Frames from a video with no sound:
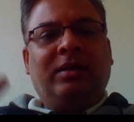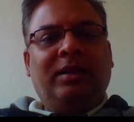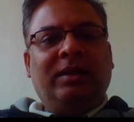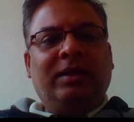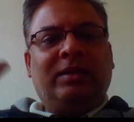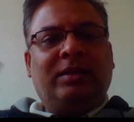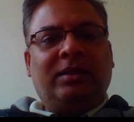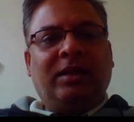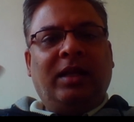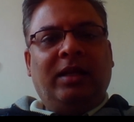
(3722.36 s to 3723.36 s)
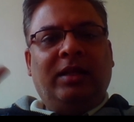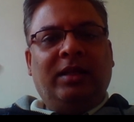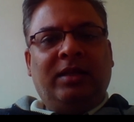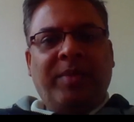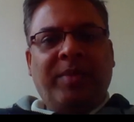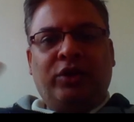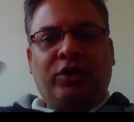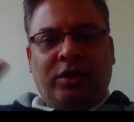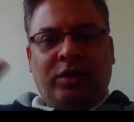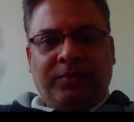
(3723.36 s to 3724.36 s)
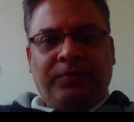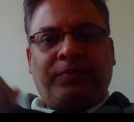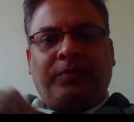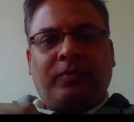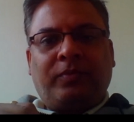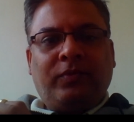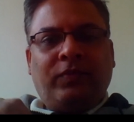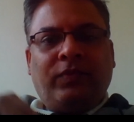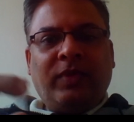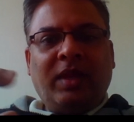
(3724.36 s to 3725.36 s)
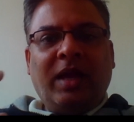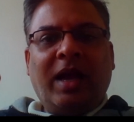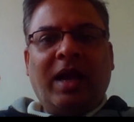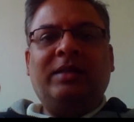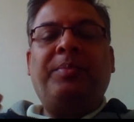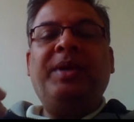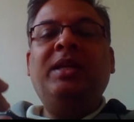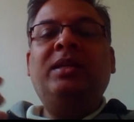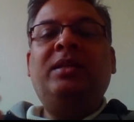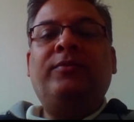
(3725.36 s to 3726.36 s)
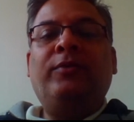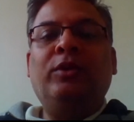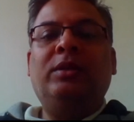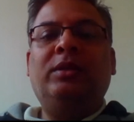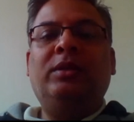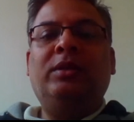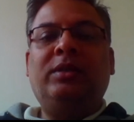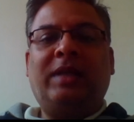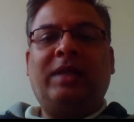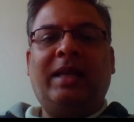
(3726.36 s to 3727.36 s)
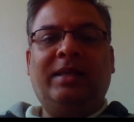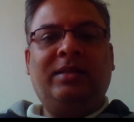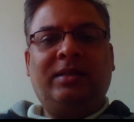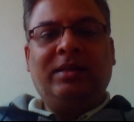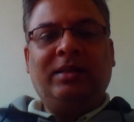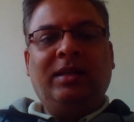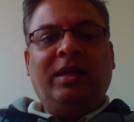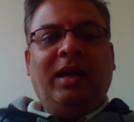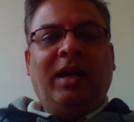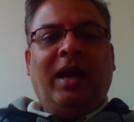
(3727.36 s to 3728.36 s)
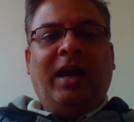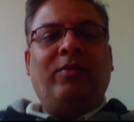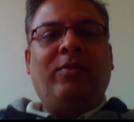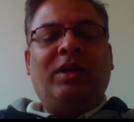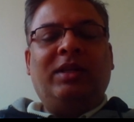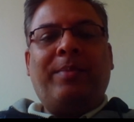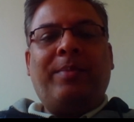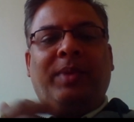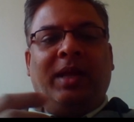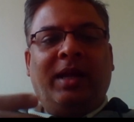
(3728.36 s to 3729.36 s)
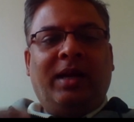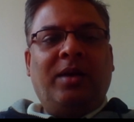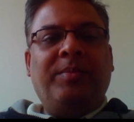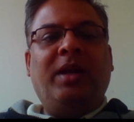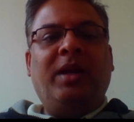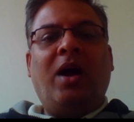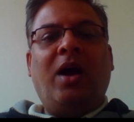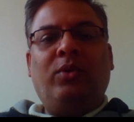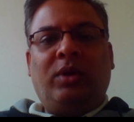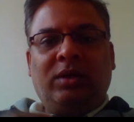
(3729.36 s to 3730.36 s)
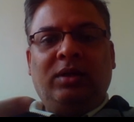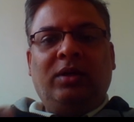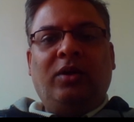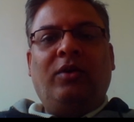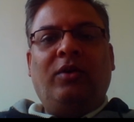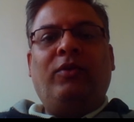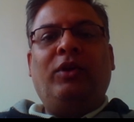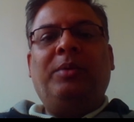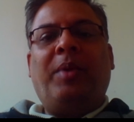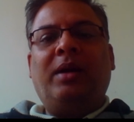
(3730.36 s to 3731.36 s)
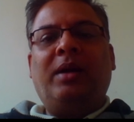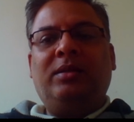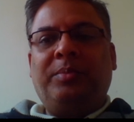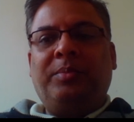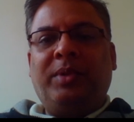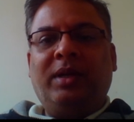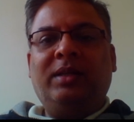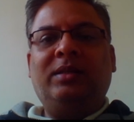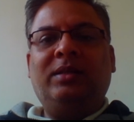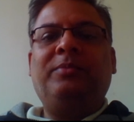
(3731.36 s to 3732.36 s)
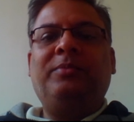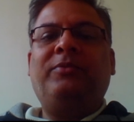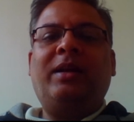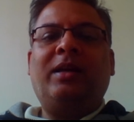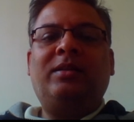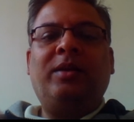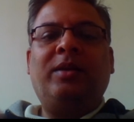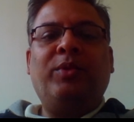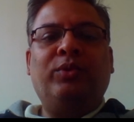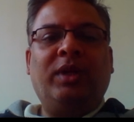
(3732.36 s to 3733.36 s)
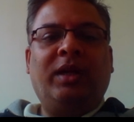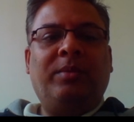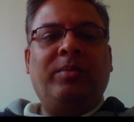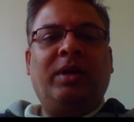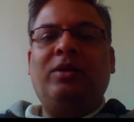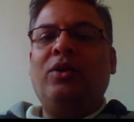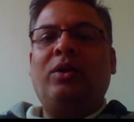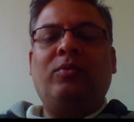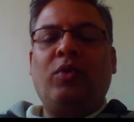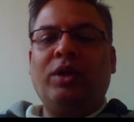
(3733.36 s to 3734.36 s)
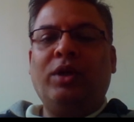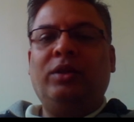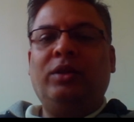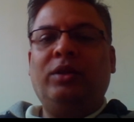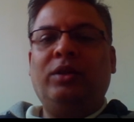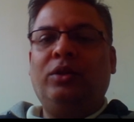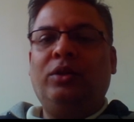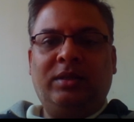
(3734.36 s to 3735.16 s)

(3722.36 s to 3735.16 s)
this image as a peaceful silence, and what is happening and coming out of all the participants is a fantastic music, but not noise.